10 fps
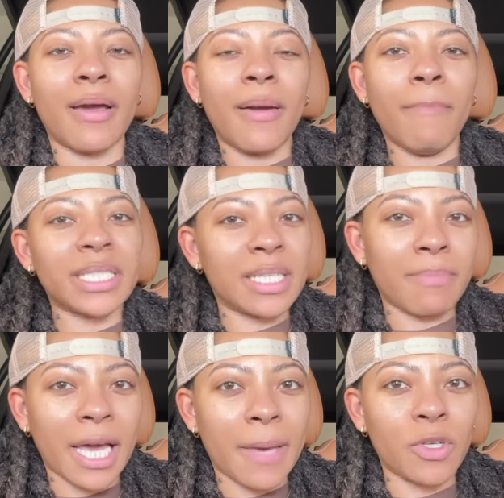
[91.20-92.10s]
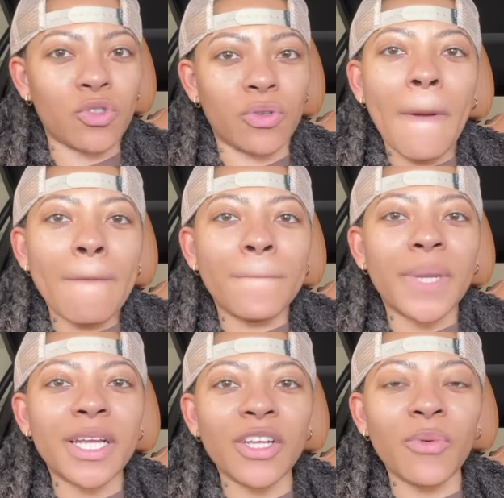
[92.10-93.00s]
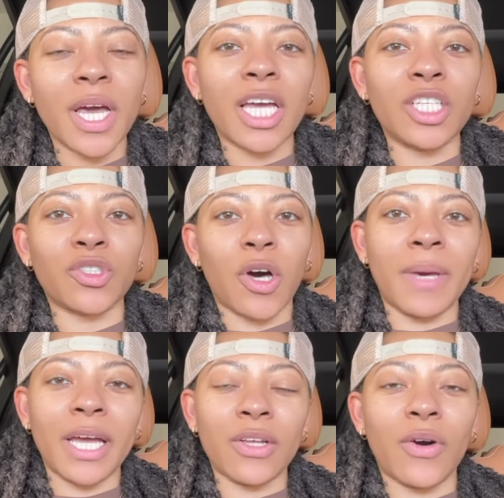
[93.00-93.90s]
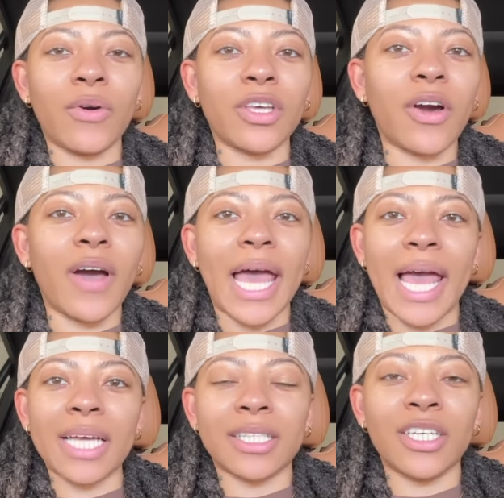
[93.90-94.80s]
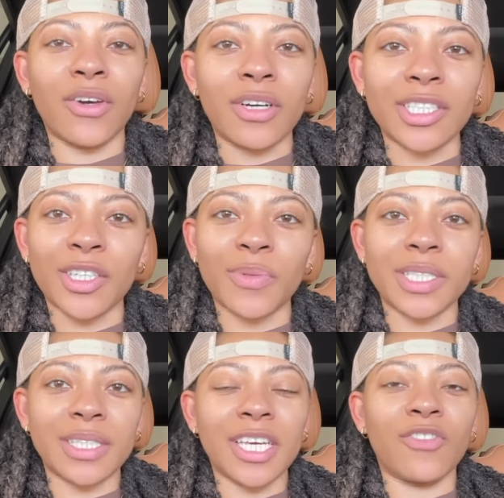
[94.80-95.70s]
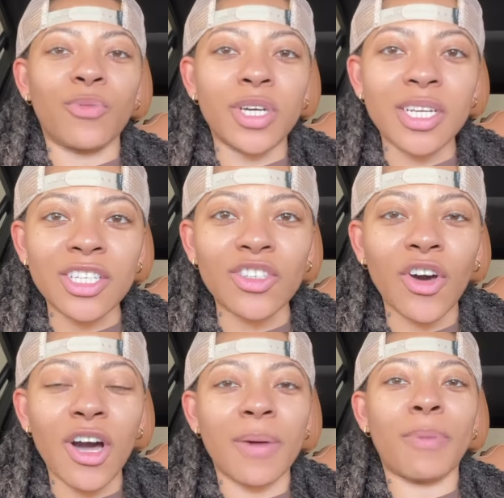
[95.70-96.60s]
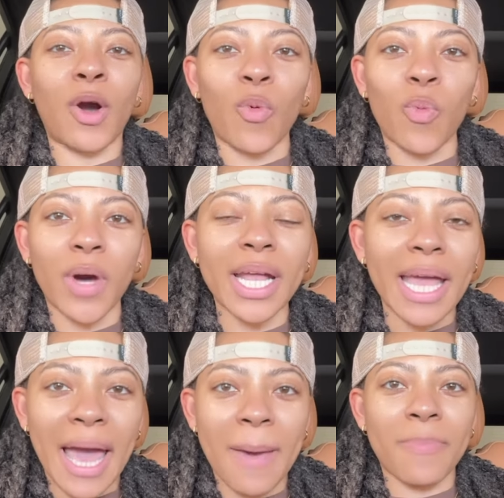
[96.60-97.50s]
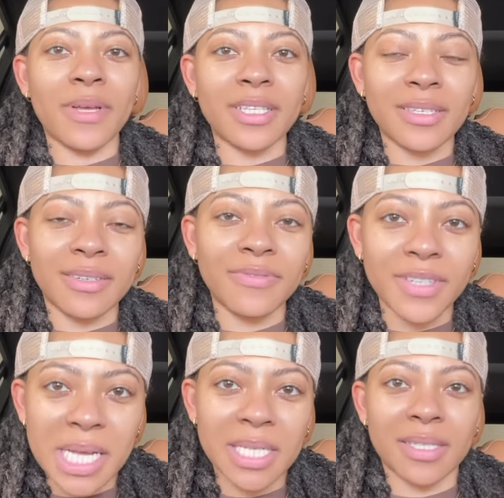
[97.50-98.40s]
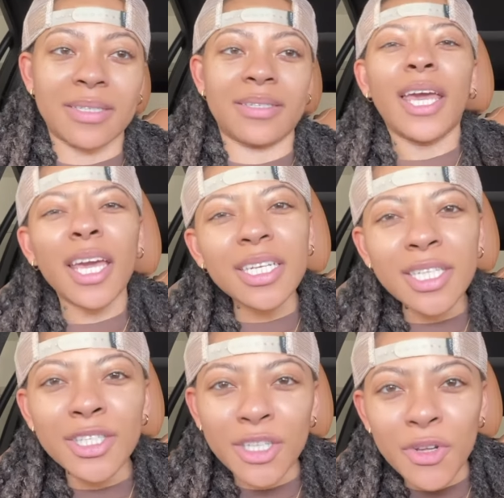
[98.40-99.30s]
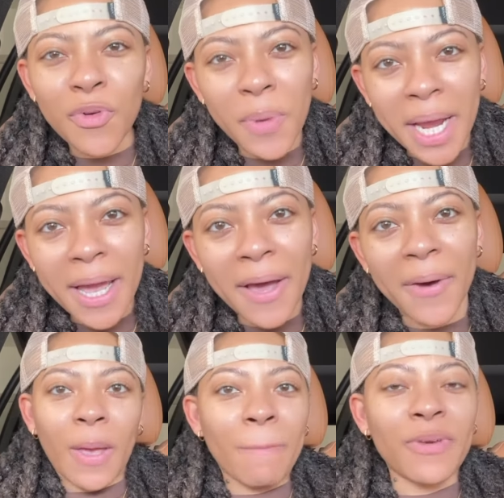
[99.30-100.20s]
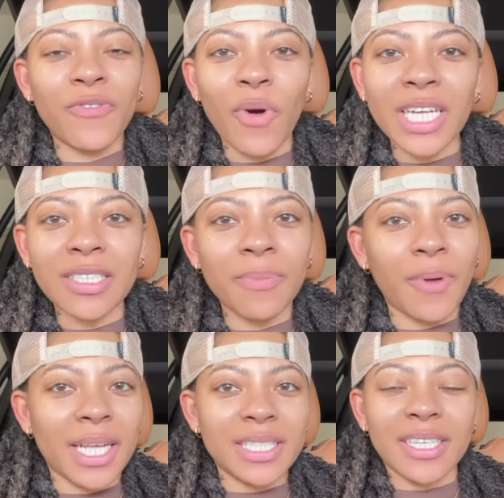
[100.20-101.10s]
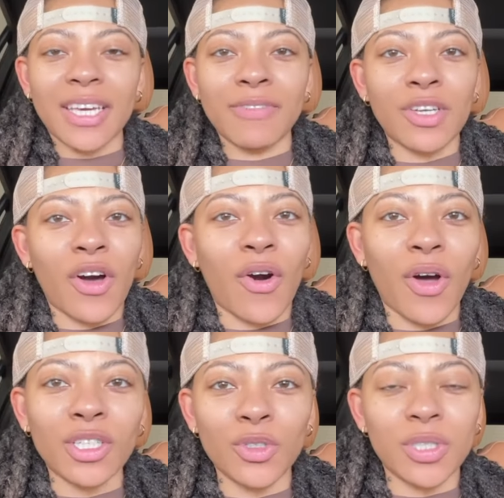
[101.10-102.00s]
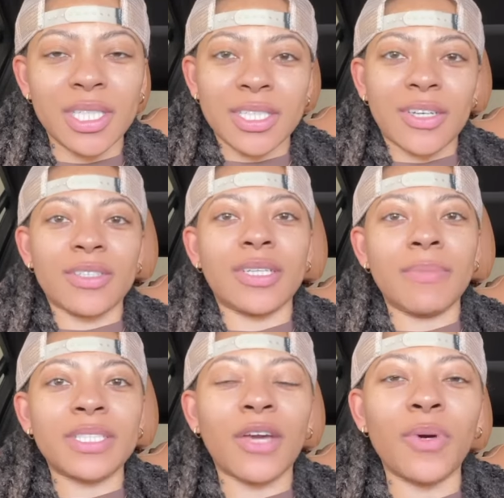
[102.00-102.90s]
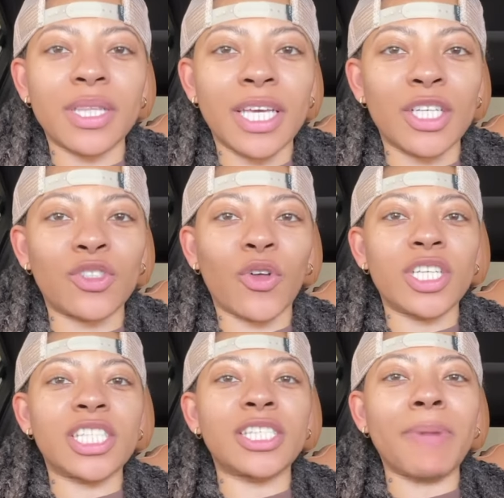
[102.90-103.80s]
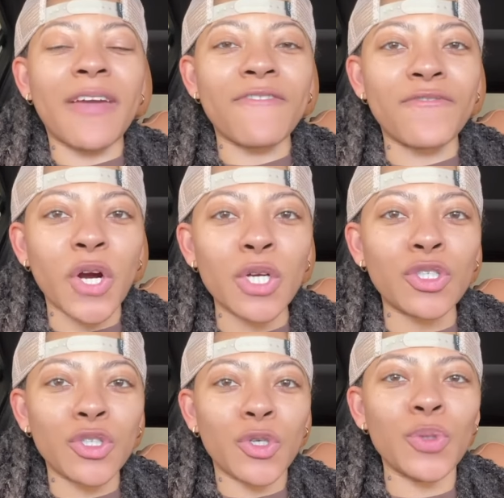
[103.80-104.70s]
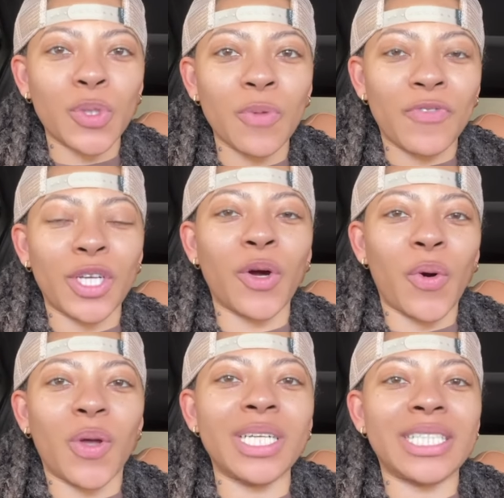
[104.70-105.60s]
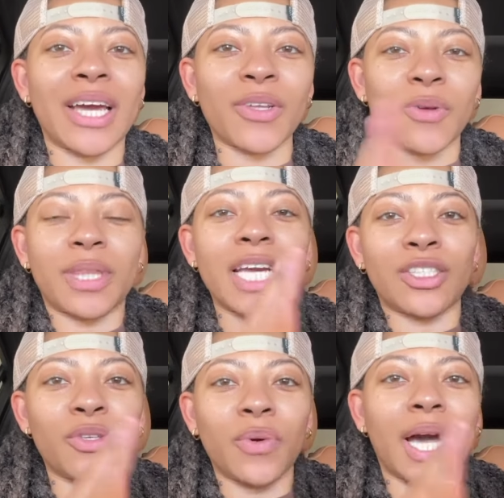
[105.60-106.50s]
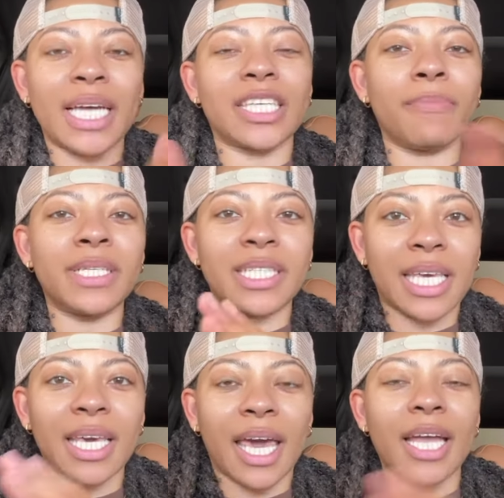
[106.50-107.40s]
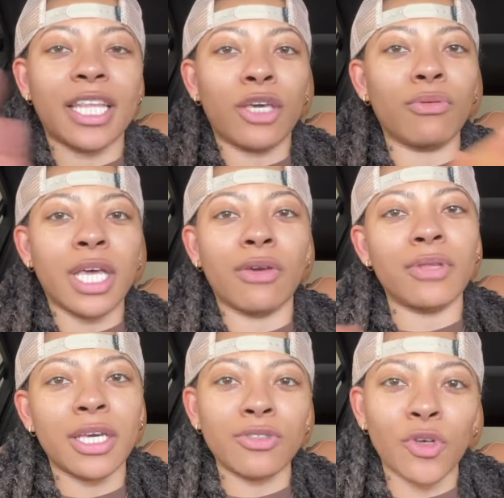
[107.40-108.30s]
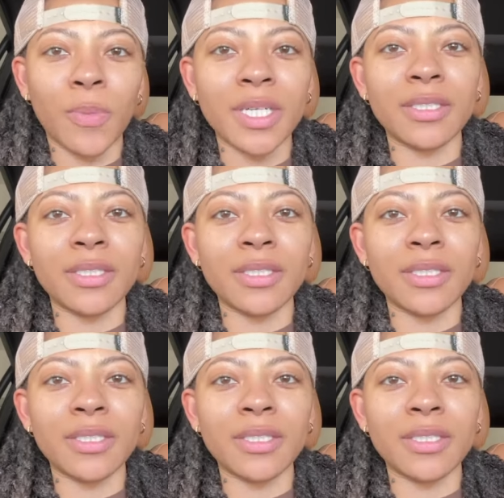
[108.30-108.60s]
Missing in Miami story. But anyway, as y'all may know, y'all ask and y'all shall receive. We're going to talk about what happened to Vanessa. Is she still around? Before I jump right into giving y'all all the juicy details, let me say one thing. So this is my first YouTube video on the channel. Thanks to you guys giving me the 10K. Thank you so much.